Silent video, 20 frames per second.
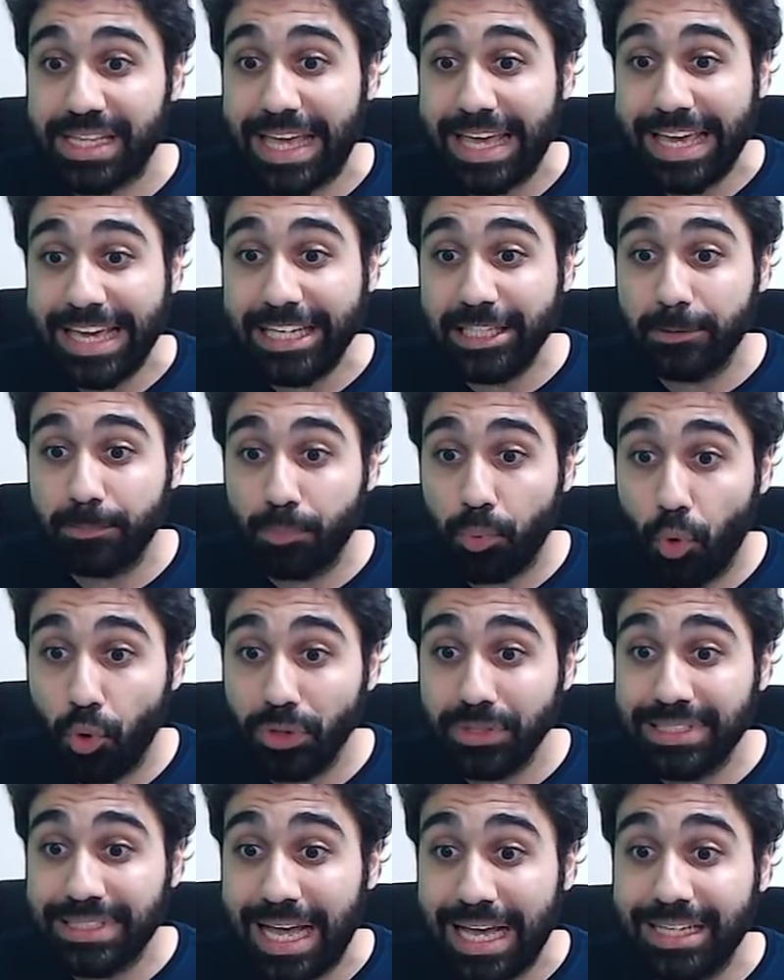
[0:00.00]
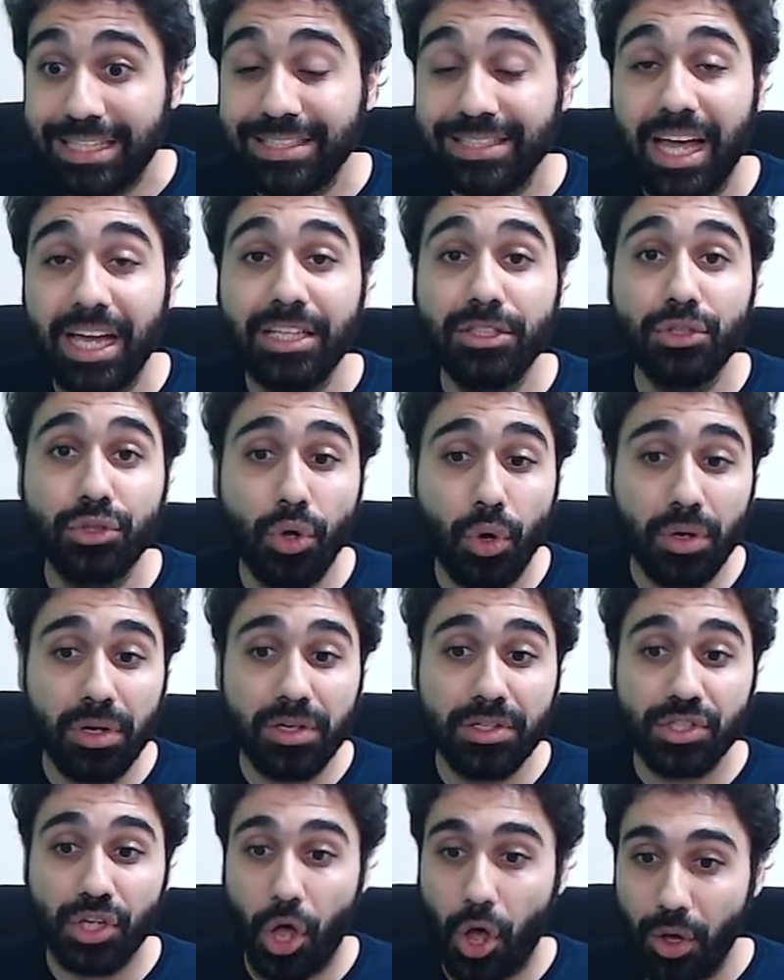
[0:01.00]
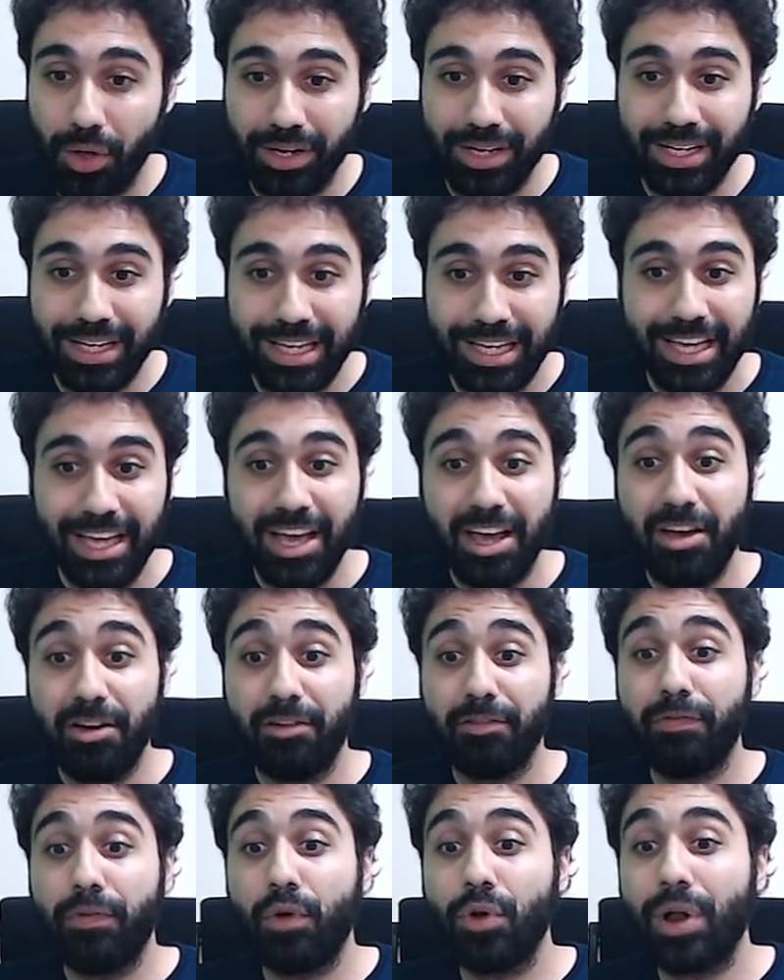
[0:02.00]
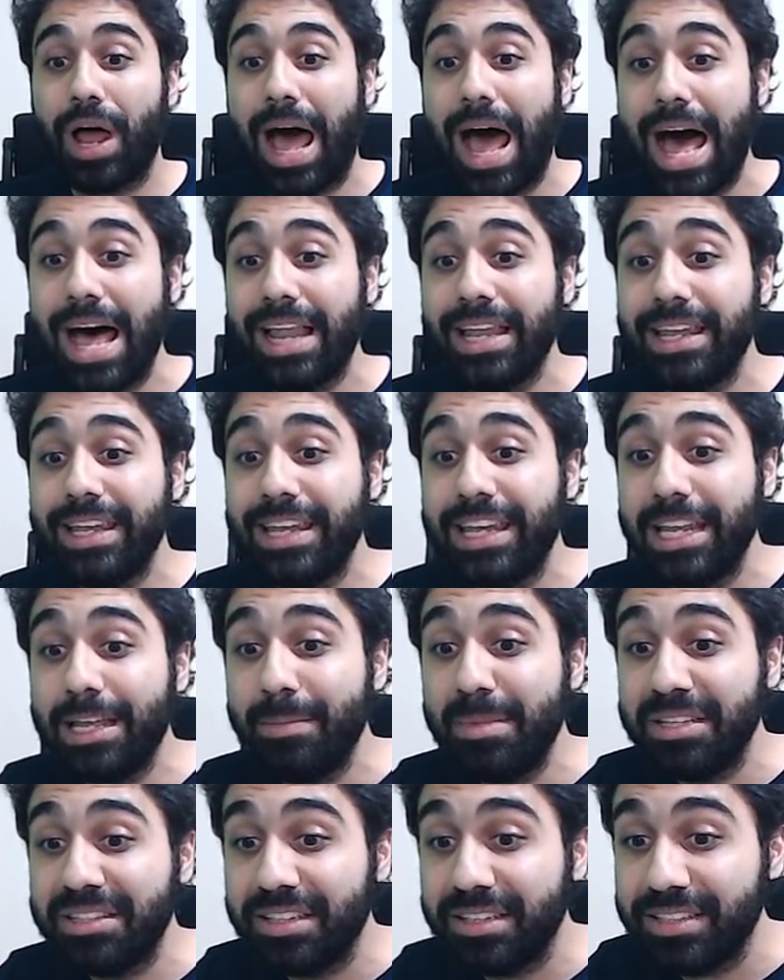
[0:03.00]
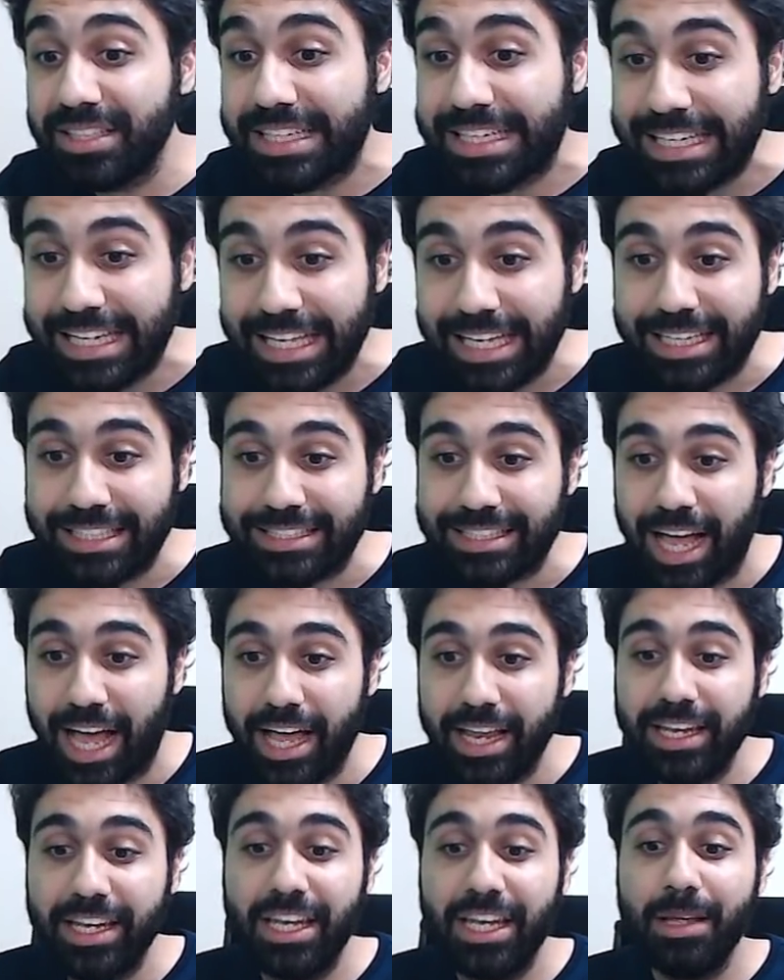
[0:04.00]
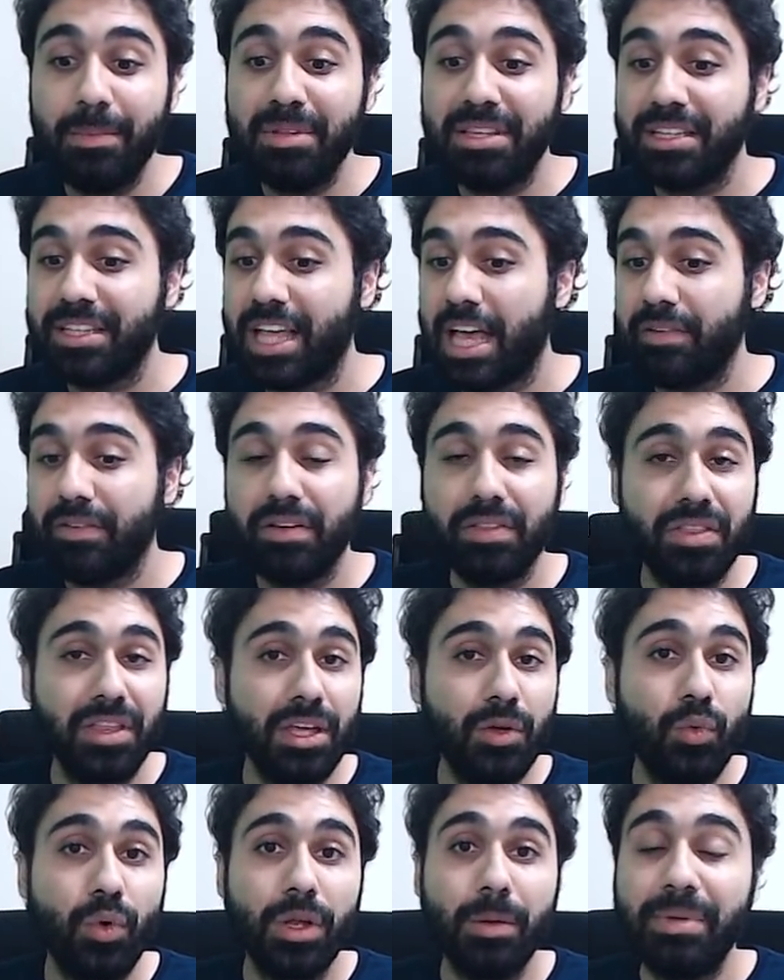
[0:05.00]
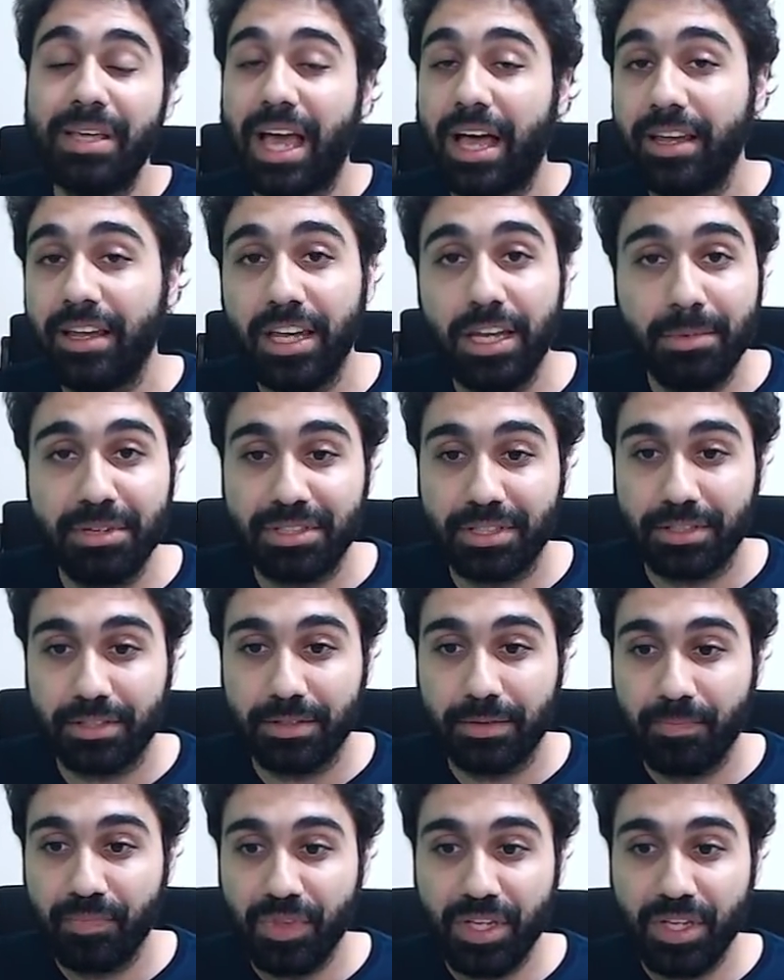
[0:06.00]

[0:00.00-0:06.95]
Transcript: $8.99 only for unlimited clicks. Unlimited, everything will be unlimited.